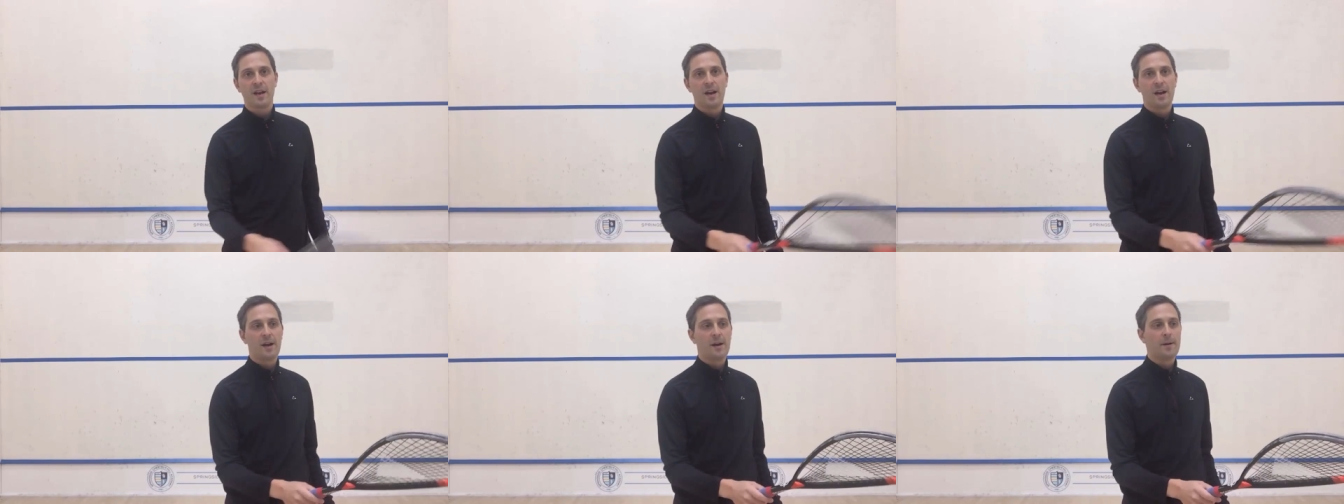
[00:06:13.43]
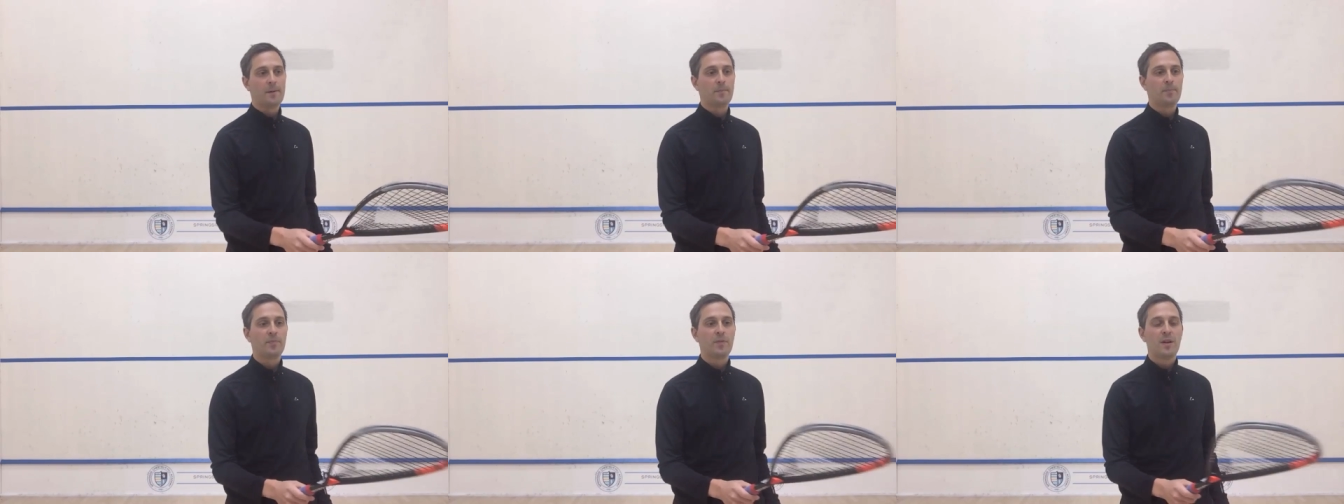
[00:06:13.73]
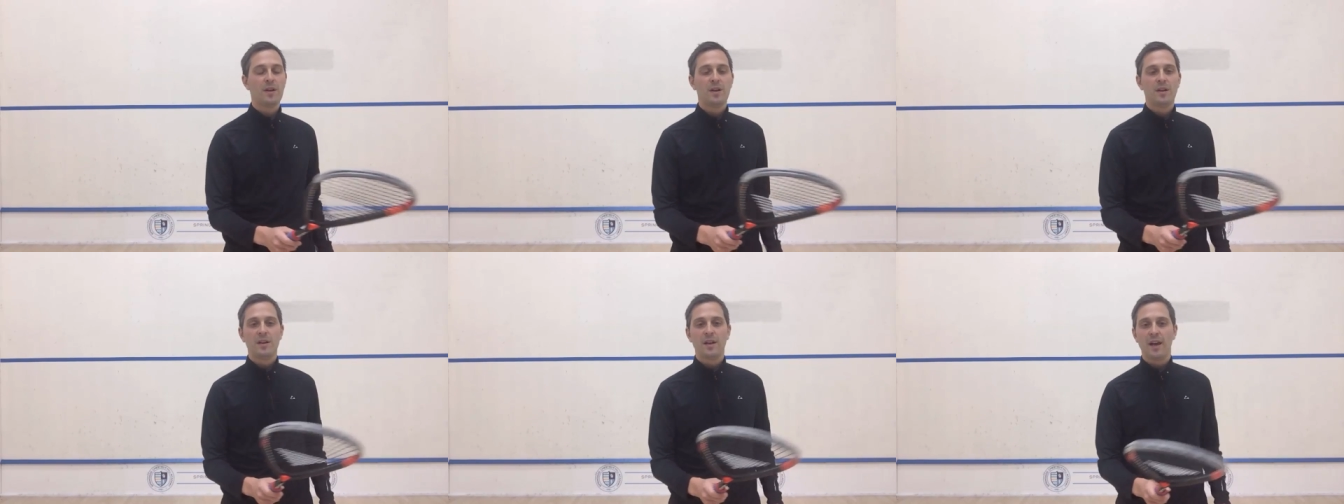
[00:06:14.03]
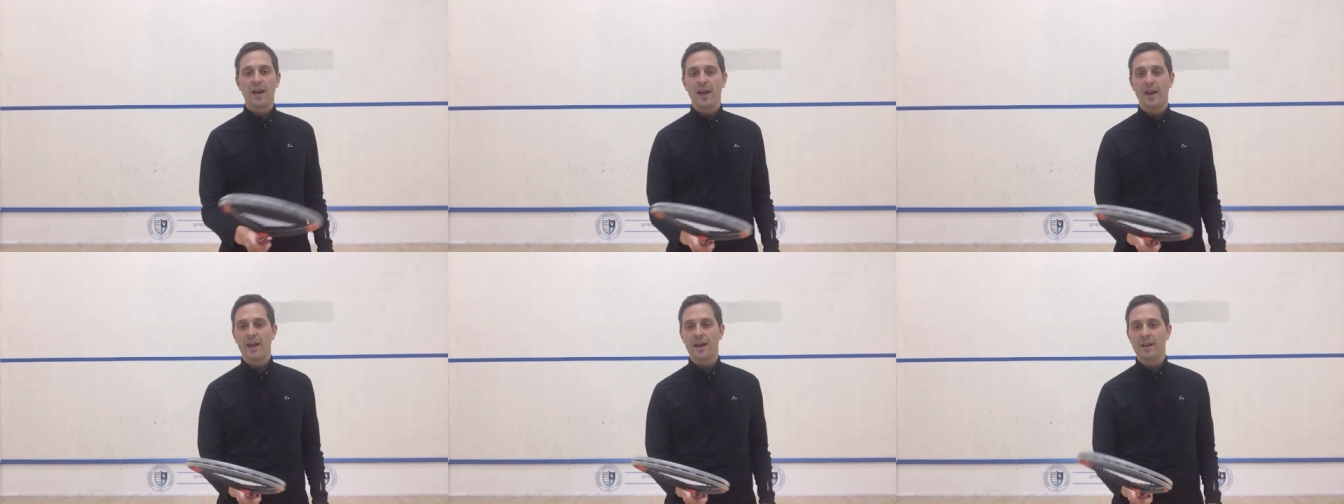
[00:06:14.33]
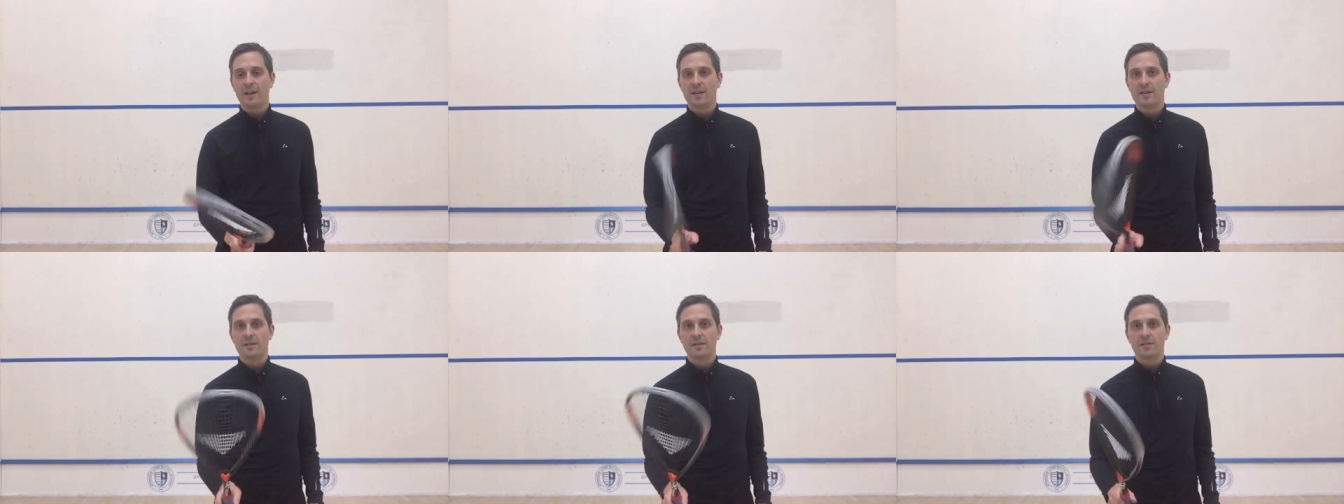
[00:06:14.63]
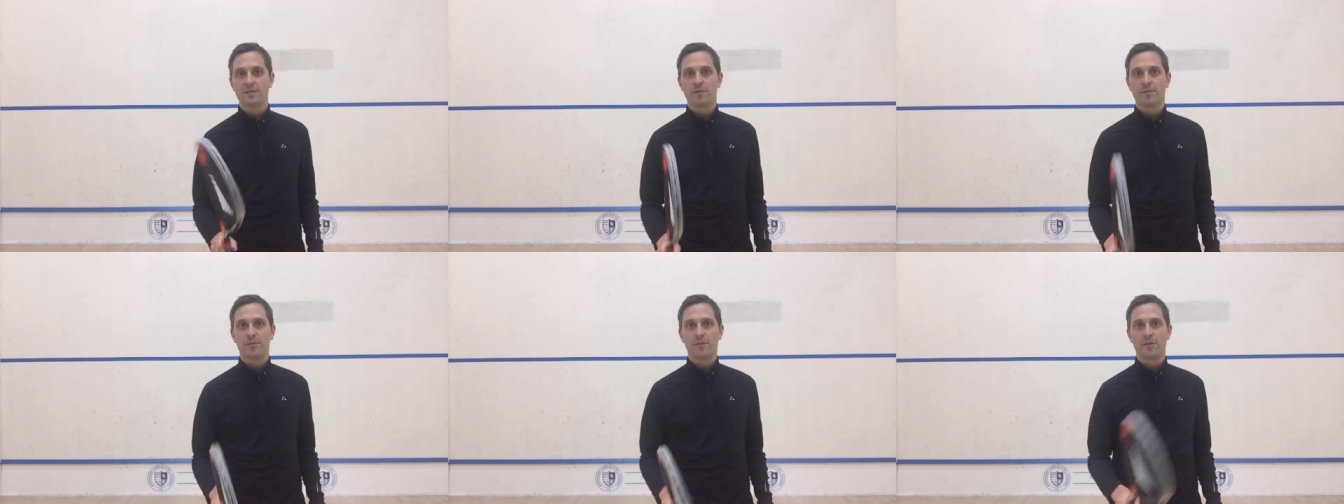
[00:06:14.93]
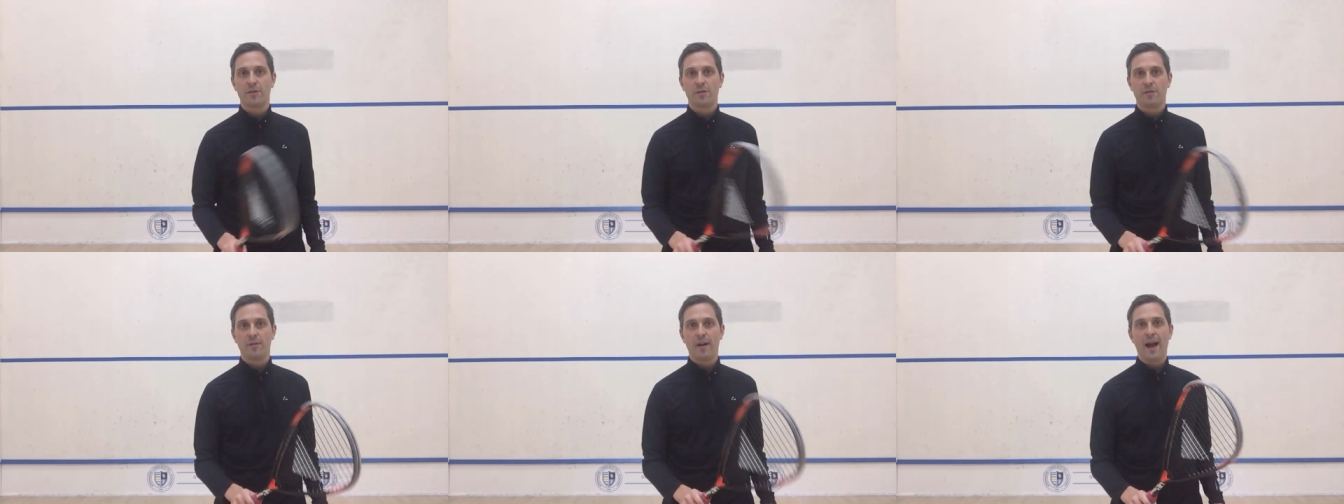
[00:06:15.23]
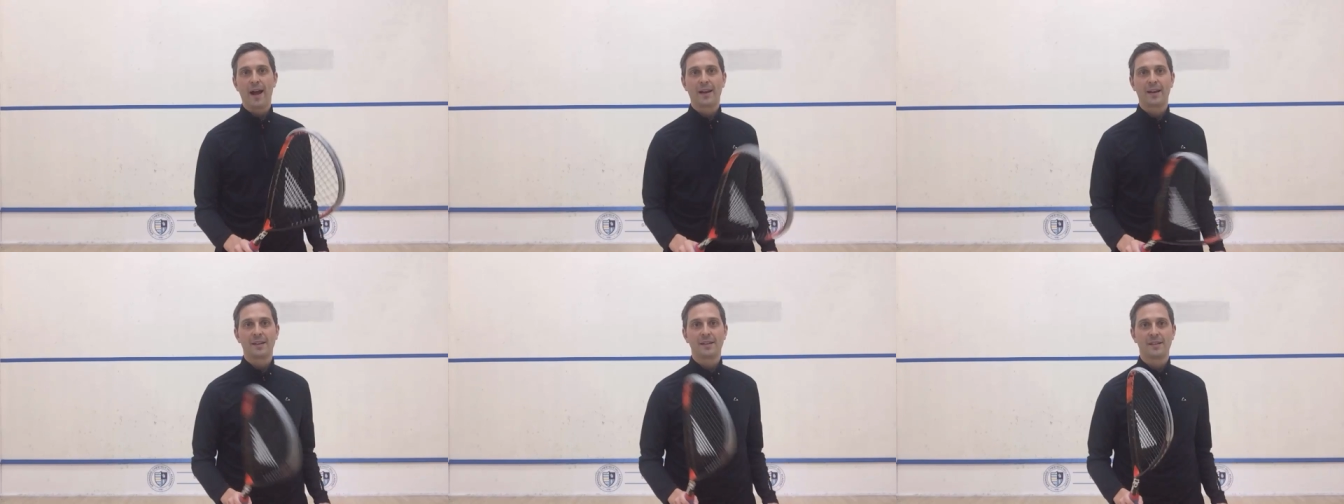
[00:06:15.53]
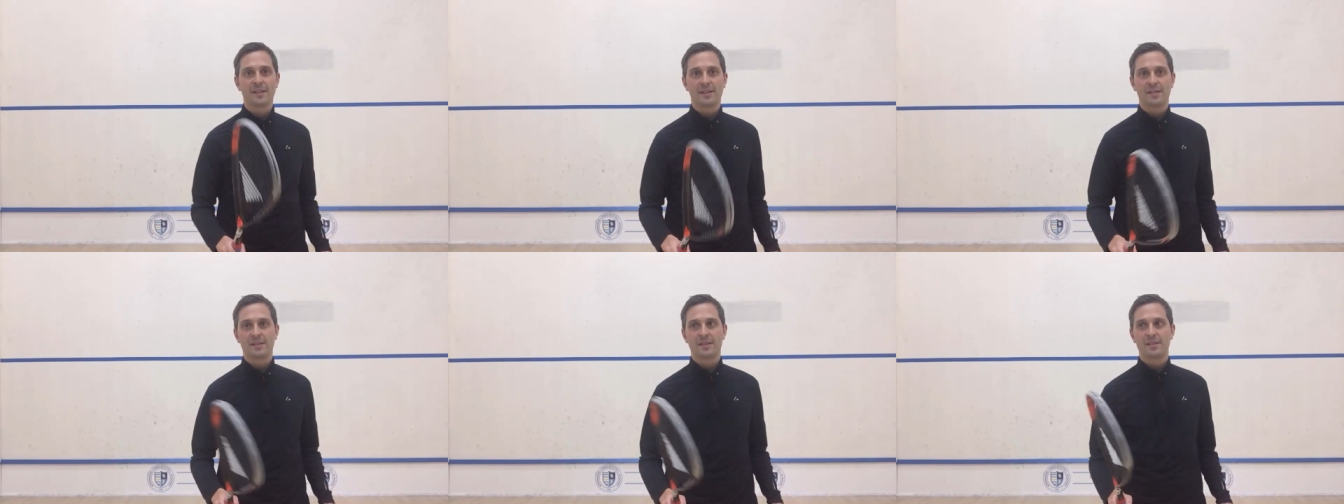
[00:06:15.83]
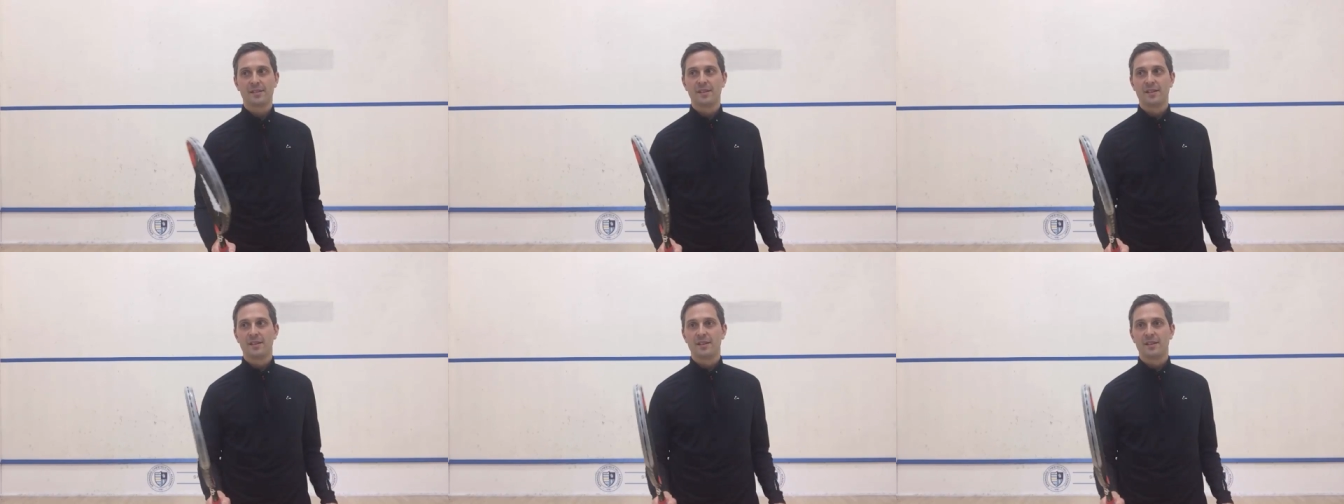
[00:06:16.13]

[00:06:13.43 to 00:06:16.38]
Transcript: And for a racket that's